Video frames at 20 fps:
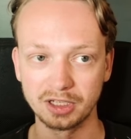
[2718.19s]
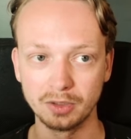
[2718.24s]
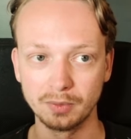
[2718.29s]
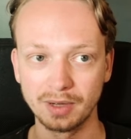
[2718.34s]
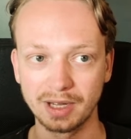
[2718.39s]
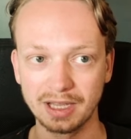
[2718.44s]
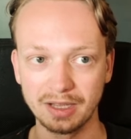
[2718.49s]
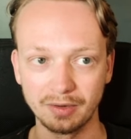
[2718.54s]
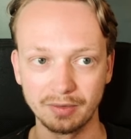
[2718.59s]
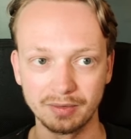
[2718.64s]

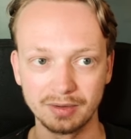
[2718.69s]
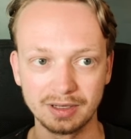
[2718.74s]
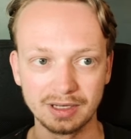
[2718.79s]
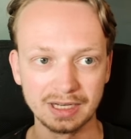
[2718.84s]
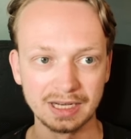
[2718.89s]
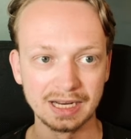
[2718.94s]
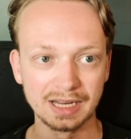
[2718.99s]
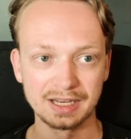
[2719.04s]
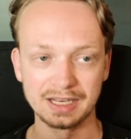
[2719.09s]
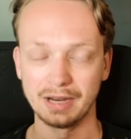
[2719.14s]
URL.
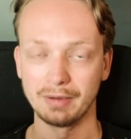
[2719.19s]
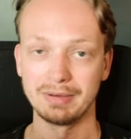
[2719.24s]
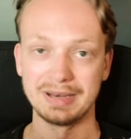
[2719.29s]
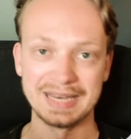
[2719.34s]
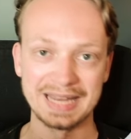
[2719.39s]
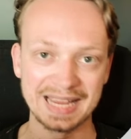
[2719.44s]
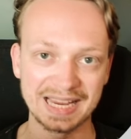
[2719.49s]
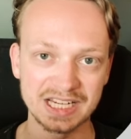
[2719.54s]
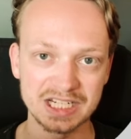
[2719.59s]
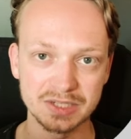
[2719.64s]
Now
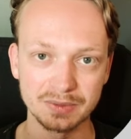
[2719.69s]
Next will